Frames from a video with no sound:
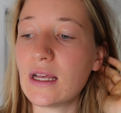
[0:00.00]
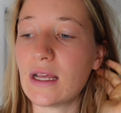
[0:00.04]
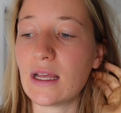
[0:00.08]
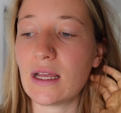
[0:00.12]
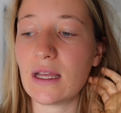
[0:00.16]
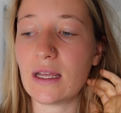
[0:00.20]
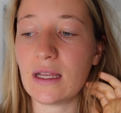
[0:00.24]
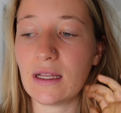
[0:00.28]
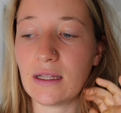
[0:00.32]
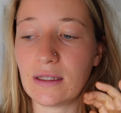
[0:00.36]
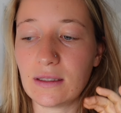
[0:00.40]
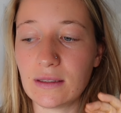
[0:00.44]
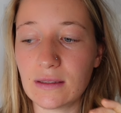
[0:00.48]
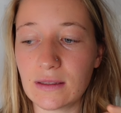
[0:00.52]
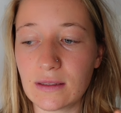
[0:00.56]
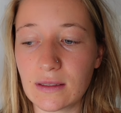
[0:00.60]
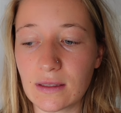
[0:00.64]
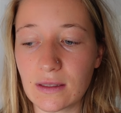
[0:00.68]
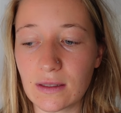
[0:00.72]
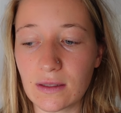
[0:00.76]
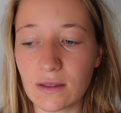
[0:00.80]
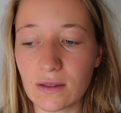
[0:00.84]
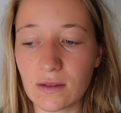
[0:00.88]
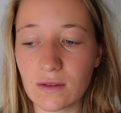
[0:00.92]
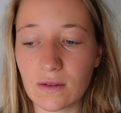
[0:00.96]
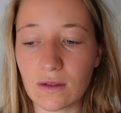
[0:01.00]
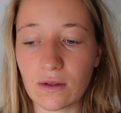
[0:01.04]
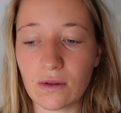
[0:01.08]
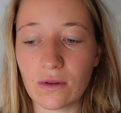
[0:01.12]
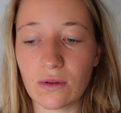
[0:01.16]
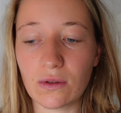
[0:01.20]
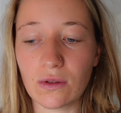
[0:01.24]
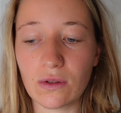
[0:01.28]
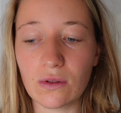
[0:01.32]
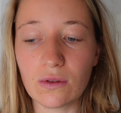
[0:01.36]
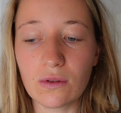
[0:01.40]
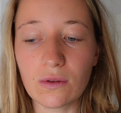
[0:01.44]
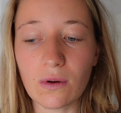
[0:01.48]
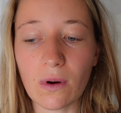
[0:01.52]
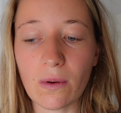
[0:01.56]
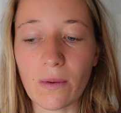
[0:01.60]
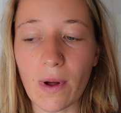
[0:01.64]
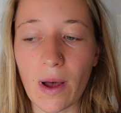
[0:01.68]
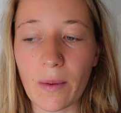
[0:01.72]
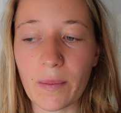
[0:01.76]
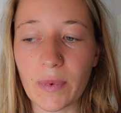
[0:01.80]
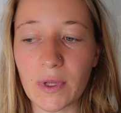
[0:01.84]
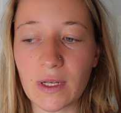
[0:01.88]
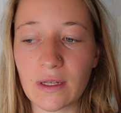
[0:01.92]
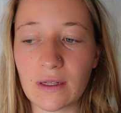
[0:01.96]
and so you grew
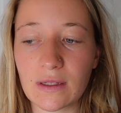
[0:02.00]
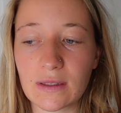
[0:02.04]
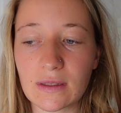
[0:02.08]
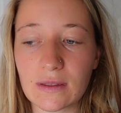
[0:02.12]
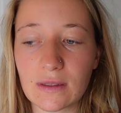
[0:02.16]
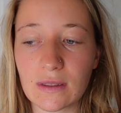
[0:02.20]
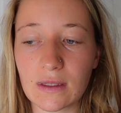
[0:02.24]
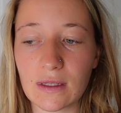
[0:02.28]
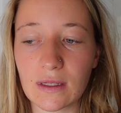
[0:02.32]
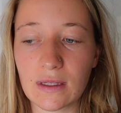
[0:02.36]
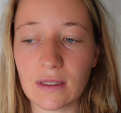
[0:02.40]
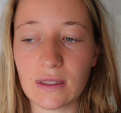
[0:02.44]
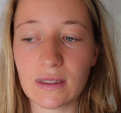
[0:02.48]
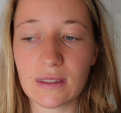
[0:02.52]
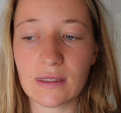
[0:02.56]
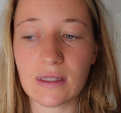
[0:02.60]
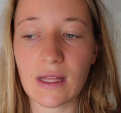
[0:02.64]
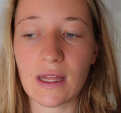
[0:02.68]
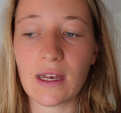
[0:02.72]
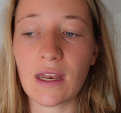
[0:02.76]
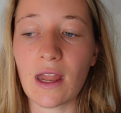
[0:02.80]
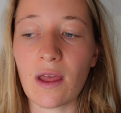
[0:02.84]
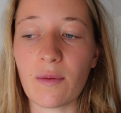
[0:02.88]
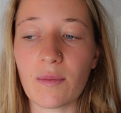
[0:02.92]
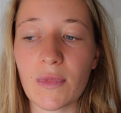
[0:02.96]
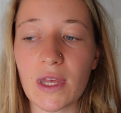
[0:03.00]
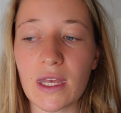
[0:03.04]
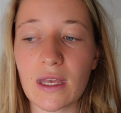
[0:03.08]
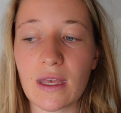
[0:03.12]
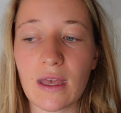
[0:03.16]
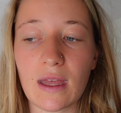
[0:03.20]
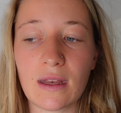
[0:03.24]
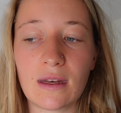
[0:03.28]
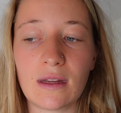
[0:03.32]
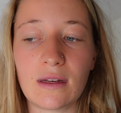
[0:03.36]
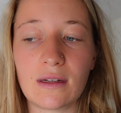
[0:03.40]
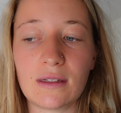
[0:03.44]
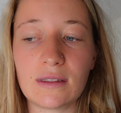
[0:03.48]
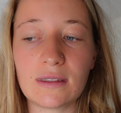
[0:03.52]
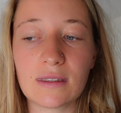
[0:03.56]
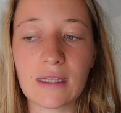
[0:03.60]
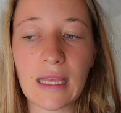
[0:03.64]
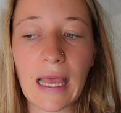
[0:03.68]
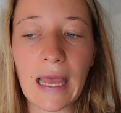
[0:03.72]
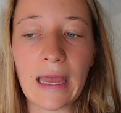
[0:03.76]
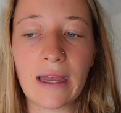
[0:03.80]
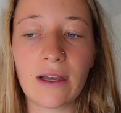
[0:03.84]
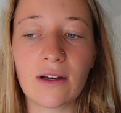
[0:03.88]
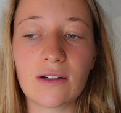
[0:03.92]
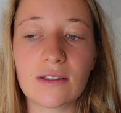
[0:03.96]
up in this in this dynamic and in this
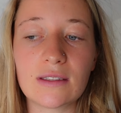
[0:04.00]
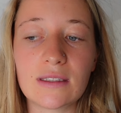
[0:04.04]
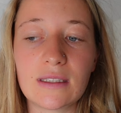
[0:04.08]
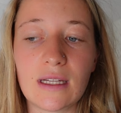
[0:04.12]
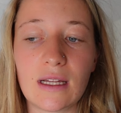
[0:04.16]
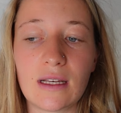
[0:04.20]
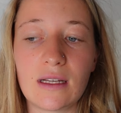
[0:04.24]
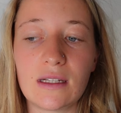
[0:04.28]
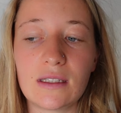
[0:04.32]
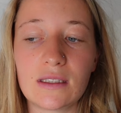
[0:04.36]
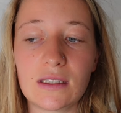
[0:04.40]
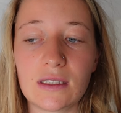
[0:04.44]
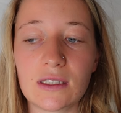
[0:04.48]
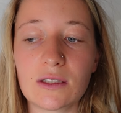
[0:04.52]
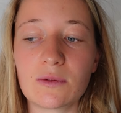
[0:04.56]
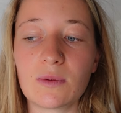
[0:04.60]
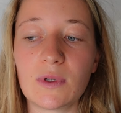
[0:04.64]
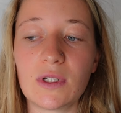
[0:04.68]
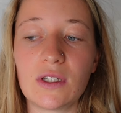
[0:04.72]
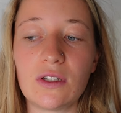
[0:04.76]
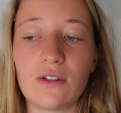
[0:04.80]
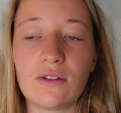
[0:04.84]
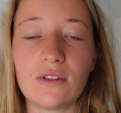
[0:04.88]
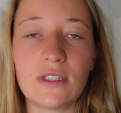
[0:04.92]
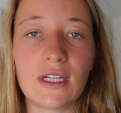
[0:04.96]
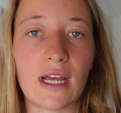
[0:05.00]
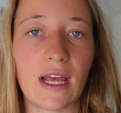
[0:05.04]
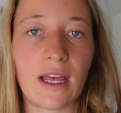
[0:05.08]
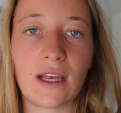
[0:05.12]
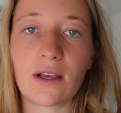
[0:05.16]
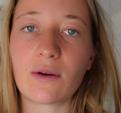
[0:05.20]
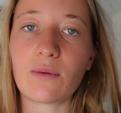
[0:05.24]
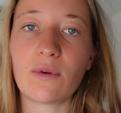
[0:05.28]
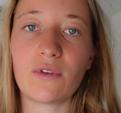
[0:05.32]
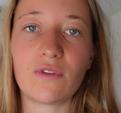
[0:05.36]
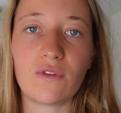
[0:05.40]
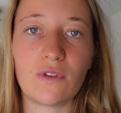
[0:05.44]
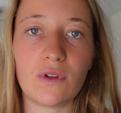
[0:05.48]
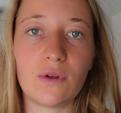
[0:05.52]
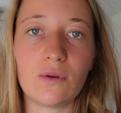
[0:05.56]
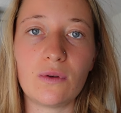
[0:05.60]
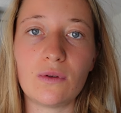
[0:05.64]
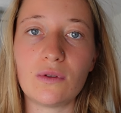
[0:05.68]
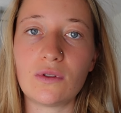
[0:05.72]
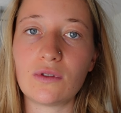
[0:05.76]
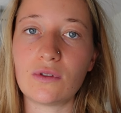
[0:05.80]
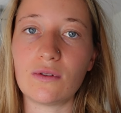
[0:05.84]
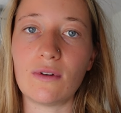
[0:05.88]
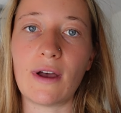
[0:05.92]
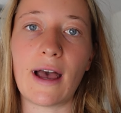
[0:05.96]
chaos and it's just what you take with
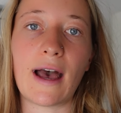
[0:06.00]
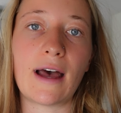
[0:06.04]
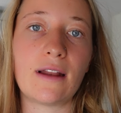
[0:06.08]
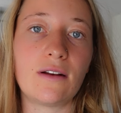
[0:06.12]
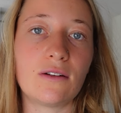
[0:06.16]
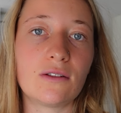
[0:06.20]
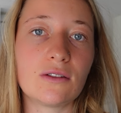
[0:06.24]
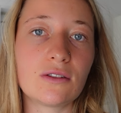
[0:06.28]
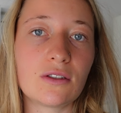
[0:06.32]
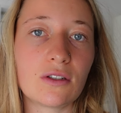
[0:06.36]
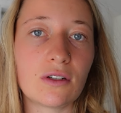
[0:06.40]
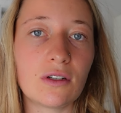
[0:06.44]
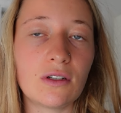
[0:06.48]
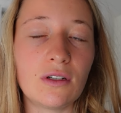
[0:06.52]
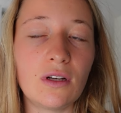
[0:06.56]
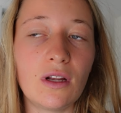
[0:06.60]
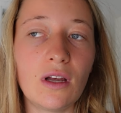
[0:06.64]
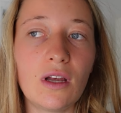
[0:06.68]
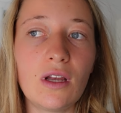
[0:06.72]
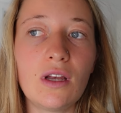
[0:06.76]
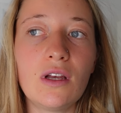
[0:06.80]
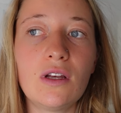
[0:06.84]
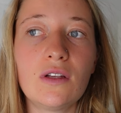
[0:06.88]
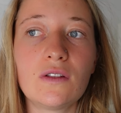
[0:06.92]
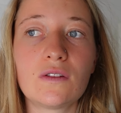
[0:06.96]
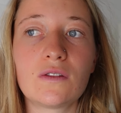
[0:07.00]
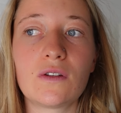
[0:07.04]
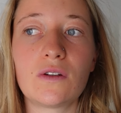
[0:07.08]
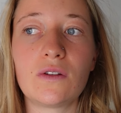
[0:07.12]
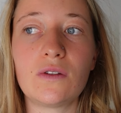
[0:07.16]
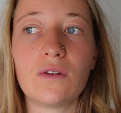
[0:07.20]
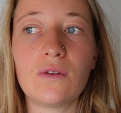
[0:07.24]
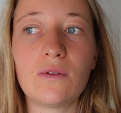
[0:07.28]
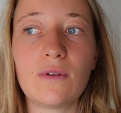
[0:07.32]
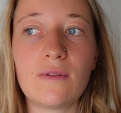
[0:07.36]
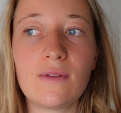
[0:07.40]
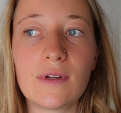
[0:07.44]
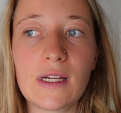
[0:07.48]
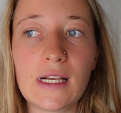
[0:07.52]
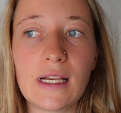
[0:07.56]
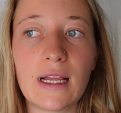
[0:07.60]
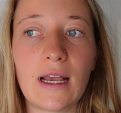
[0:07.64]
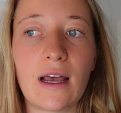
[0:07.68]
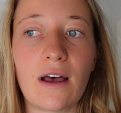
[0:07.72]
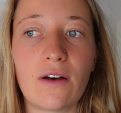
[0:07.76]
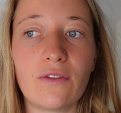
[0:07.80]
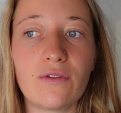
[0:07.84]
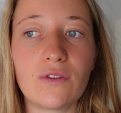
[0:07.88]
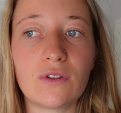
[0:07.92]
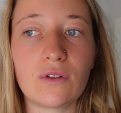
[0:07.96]
you to adulthood so you really
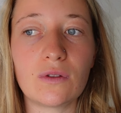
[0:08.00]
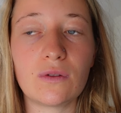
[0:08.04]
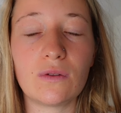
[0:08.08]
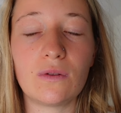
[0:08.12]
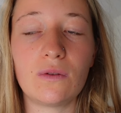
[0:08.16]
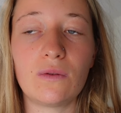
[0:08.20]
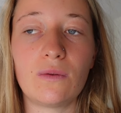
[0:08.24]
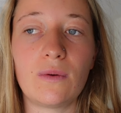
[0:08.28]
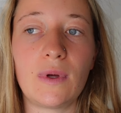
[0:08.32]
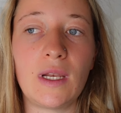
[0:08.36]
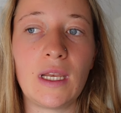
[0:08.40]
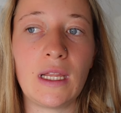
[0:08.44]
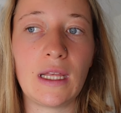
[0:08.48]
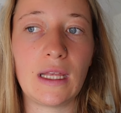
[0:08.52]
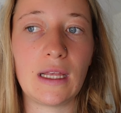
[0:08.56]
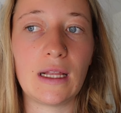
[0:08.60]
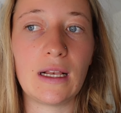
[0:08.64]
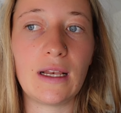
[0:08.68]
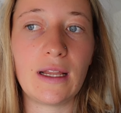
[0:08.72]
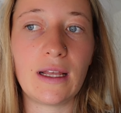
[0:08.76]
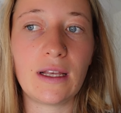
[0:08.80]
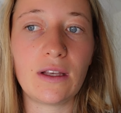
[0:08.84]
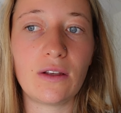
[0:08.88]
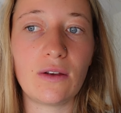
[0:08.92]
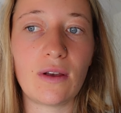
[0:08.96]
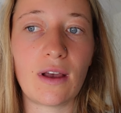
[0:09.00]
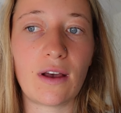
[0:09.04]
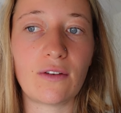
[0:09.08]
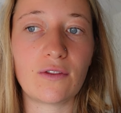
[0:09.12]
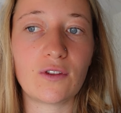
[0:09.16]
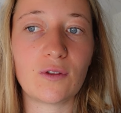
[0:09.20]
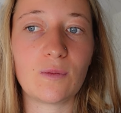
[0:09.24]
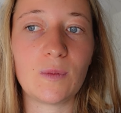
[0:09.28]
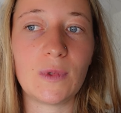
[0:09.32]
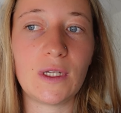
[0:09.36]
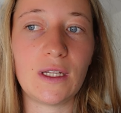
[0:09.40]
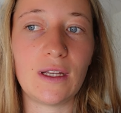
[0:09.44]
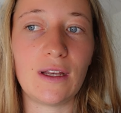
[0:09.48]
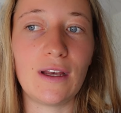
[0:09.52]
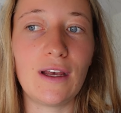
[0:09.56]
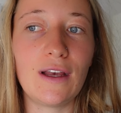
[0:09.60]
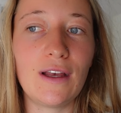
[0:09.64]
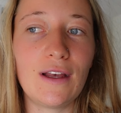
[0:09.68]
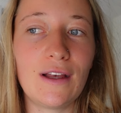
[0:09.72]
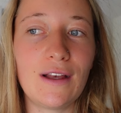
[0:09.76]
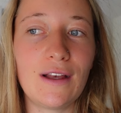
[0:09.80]
have to when healing you have to be